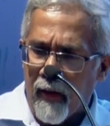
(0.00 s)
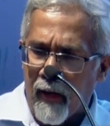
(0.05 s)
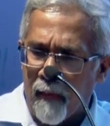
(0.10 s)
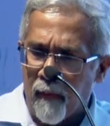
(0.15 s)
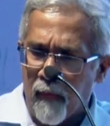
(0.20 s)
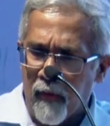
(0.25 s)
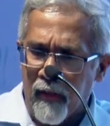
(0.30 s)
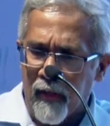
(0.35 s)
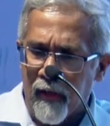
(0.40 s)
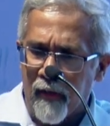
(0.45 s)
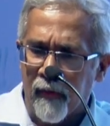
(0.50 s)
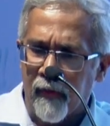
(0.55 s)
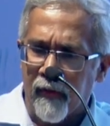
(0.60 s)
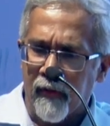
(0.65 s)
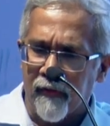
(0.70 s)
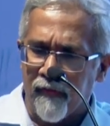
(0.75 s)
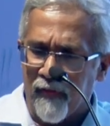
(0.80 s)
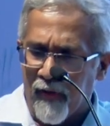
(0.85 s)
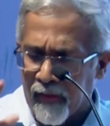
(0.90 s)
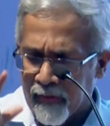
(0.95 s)
I won't allude to
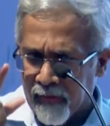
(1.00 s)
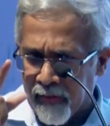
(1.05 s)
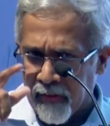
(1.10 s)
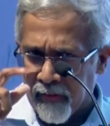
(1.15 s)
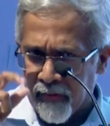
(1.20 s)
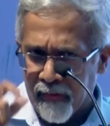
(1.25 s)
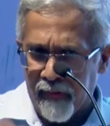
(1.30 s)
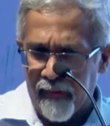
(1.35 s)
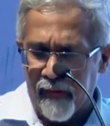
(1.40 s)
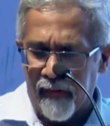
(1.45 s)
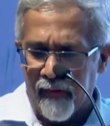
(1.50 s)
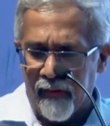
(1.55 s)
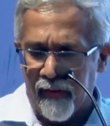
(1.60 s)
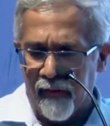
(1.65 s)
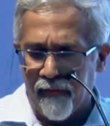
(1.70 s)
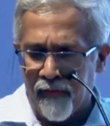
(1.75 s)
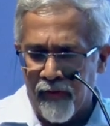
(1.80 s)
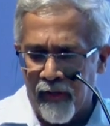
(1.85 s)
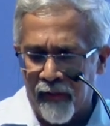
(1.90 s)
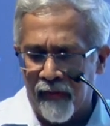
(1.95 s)
the fact that,
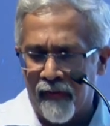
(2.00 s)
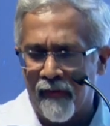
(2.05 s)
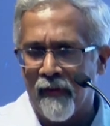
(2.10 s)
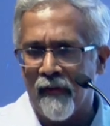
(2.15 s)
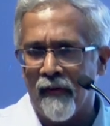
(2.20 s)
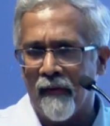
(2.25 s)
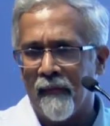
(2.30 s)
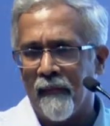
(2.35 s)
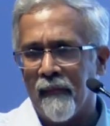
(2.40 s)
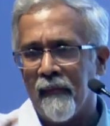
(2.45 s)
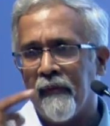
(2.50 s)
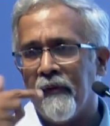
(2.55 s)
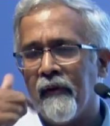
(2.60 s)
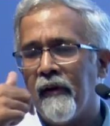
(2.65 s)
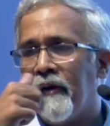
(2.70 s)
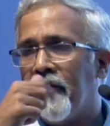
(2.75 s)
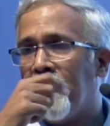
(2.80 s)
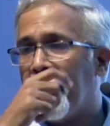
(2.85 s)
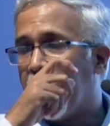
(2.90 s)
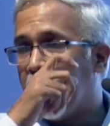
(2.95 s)
in fact,
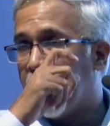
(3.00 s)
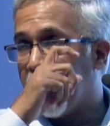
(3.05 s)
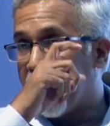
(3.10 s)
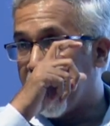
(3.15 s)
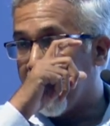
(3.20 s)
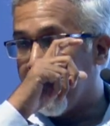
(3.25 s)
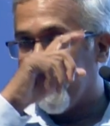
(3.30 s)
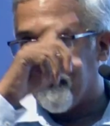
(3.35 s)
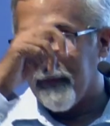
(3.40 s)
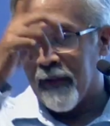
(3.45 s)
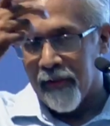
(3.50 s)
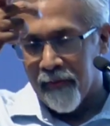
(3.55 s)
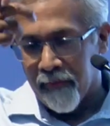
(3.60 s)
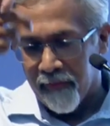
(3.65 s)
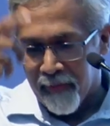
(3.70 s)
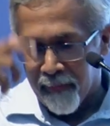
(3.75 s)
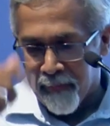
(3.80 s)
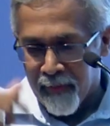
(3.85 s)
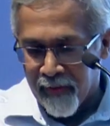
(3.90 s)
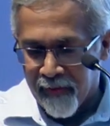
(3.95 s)
with Sudipta,
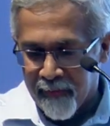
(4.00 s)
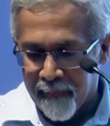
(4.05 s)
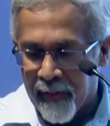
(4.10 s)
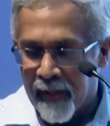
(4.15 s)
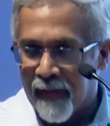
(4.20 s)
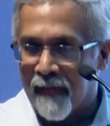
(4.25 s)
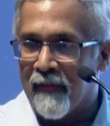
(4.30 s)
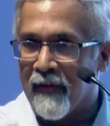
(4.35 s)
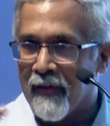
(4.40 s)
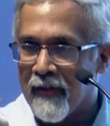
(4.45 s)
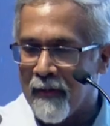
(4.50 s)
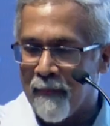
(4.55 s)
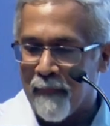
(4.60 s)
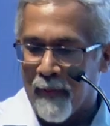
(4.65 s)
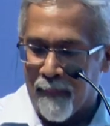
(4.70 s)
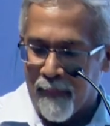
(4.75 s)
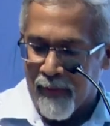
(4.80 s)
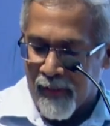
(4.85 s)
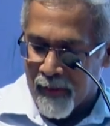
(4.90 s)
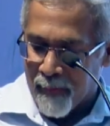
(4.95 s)
some years back, we did
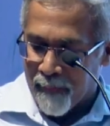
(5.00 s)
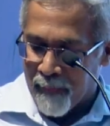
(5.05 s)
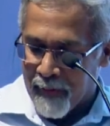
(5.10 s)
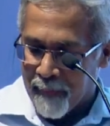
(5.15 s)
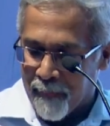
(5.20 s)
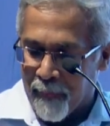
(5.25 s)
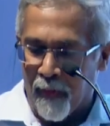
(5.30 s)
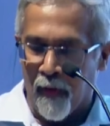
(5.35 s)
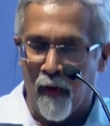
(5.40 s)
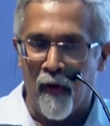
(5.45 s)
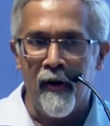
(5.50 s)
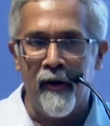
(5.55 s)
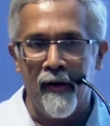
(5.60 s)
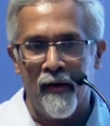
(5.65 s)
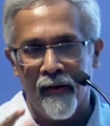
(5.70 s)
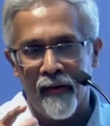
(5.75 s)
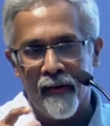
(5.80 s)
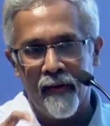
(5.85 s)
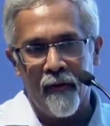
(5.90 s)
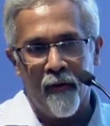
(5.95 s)
publish a paper
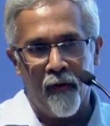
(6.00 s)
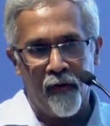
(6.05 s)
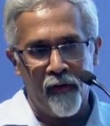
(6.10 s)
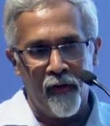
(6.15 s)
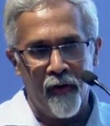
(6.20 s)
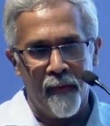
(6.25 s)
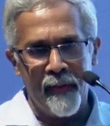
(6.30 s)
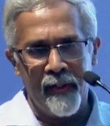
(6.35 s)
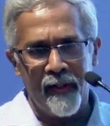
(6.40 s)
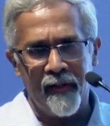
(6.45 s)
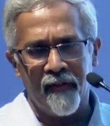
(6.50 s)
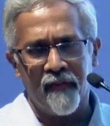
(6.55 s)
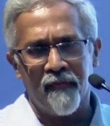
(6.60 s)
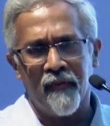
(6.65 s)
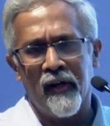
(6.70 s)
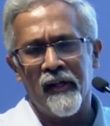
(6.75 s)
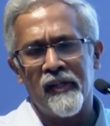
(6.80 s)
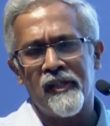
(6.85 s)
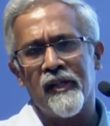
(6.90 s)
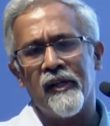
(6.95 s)
on autonomic
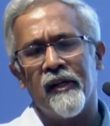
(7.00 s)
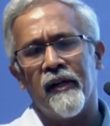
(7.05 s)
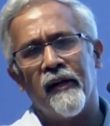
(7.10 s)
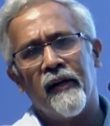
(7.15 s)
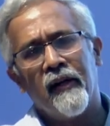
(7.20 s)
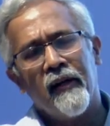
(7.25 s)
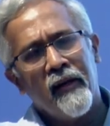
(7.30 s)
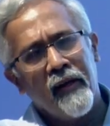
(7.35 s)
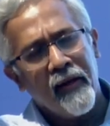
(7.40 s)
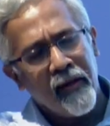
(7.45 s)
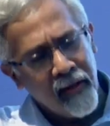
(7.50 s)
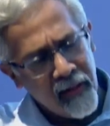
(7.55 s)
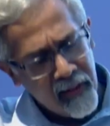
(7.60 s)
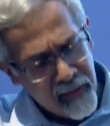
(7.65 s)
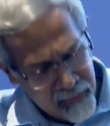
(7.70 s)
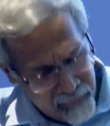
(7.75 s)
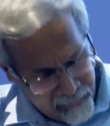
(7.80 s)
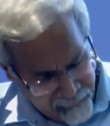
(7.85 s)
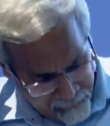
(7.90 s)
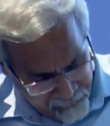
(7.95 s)
dysfunction
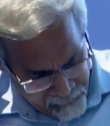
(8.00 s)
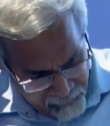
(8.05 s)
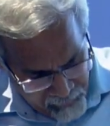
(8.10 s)
in